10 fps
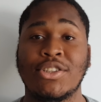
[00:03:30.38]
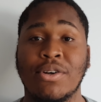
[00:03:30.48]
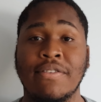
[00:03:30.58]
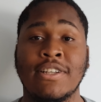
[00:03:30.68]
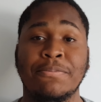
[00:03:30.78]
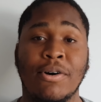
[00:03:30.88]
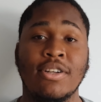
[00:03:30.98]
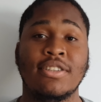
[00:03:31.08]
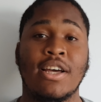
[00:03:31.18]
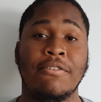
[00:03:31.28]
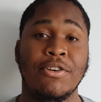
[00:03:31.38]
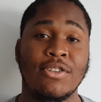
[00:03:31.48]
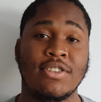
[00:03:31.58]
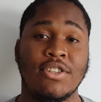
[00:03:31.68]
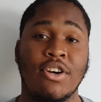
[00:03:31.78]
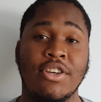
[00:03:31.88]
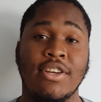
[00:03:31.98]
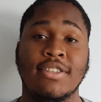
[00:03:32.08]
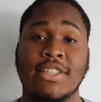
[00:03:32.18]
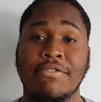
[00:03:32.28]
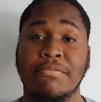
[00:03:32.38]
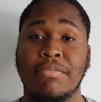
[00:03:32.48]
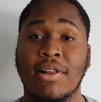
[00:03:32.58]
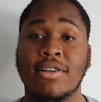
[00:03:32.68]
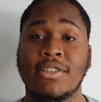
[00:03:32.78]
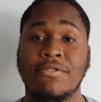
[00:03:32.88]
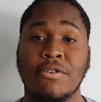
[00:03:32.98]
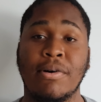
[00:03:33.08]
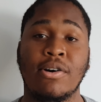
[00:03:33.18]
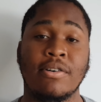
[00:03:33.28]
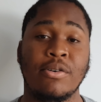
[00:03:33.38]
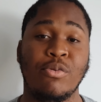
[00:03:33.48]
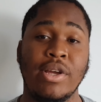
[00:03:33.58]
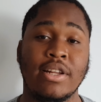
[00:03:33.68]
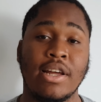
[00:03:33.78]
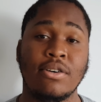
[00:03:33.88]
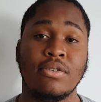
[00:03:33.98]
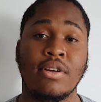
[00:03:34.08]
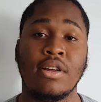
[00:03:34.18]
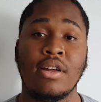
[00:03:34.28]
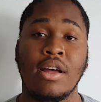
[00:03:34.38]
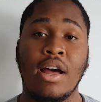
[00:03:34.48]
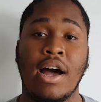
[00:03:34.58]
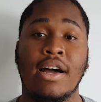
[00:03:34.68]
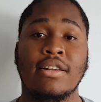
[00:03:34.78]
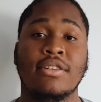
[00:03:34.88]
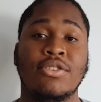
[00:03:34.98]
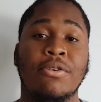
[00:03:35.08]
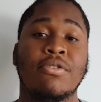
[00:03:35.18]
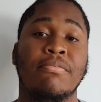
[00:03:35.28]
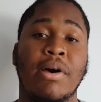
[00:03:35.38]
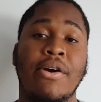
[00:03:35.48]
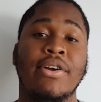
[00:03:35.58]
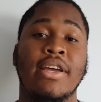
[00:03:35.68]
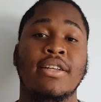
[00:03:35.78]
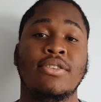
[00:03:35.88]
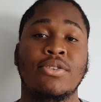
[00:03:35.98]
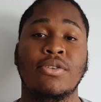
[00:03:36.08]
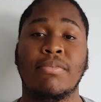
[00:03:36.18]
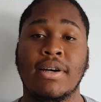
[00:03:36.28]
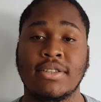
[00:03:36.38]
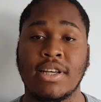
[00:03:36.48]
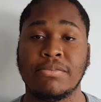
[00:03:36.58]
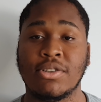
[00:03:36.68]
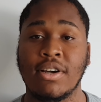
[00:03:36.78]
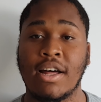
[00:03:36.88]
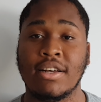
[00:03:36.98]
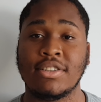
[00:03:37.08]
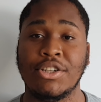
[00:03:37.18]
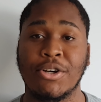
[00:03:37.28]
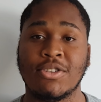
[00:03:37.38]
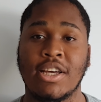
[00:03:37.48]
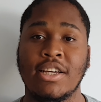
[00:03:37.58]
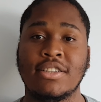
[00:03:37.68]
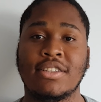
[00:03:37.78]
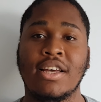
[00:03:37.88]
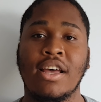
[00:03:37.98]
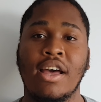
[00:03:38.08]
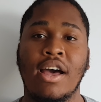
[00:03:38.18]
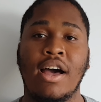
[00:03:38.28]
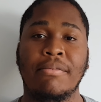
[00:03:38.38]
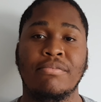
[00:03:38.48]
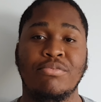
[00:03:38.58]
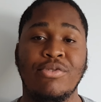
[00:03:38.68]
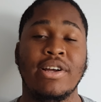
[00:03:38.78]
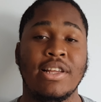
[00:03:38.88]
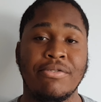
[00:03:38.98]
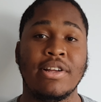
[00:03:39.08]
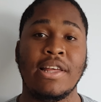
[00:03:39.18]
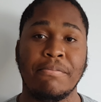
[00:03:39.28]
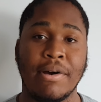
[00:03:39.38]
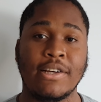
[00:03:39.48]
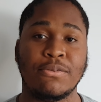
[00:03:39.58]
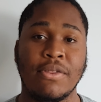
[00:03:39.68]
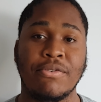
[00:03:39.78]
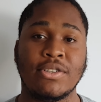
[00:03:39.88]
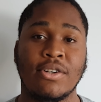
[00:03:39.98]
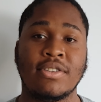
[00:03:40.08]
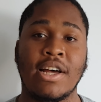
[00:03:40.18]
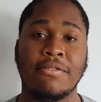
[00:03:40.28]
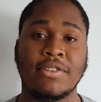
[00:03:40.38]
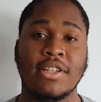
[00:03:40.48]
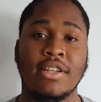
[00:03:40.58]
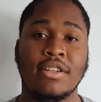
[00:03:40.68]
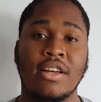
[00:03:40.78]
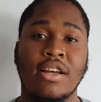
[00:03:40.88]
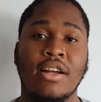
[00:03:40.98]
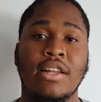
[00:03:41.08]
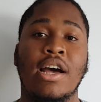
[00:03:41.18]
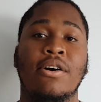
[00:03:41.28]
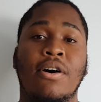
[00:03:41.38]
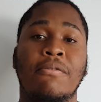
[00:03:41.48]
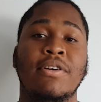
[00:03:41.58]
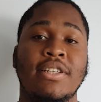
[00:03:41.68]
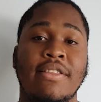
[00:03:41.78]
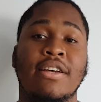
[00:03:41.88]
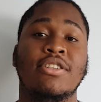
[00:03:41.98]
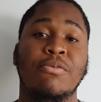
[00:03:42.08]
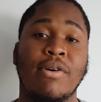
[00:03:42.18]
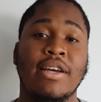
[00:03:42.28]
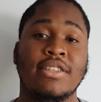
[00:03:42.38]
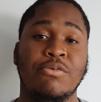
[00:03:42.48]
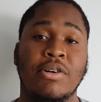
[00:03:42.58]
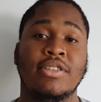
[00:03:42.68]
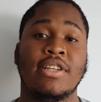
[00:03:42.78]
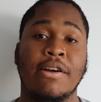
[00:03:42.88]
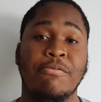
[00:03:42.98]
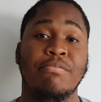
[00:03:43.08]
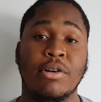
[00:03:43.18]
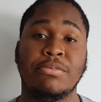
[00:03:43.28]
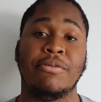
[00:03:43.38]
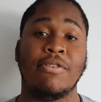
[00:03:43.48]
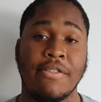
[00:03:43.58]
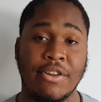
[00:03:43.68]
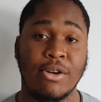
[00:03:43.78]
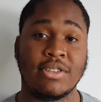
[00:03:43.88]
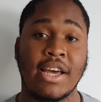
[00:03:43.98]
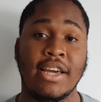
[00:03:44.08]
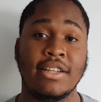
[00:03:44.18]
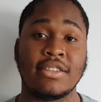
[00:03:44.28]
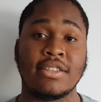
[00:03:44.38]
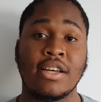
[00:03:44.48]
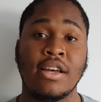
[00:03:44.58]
so at this point I've used the Nokia 7 Plus for about a week now, and sort of comparing it to my Samsung Galaxy Note 8, I'm really impressed with the results that I've seen. Now obviously there's some ways in which I much prefer the Note 8,